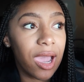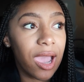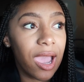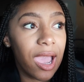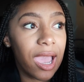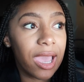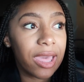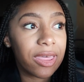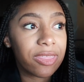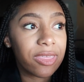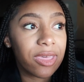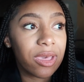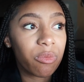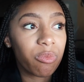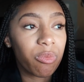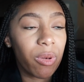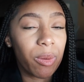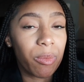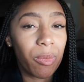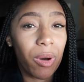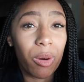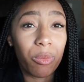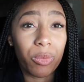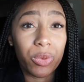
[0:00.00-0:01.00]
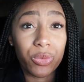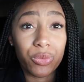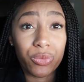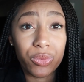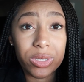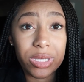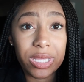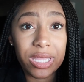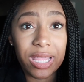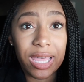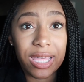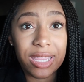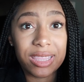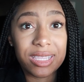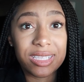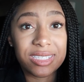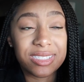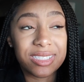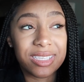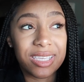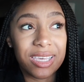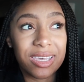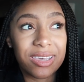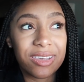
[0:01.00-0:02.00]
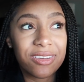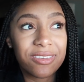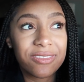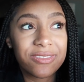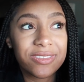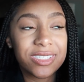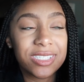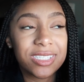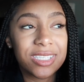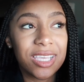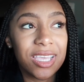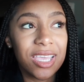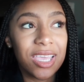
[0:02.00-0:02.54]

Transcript: I think my mom would really like this gift,